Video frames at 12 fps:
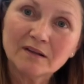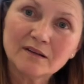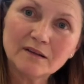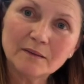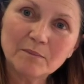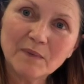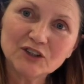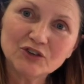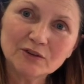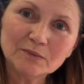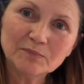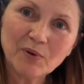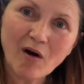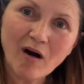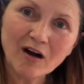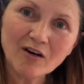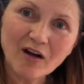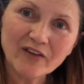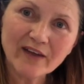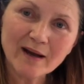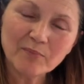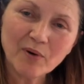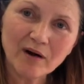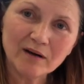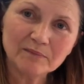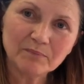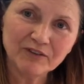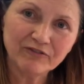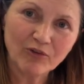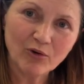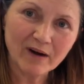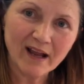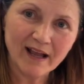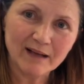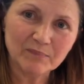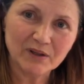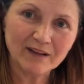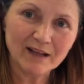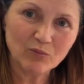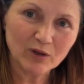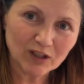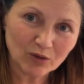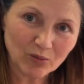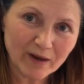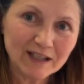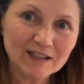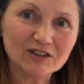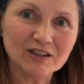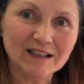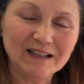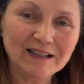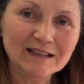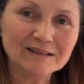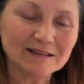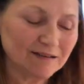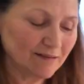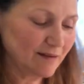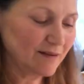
the mushroom part, all that part beforehand, but then when you're ready to eat,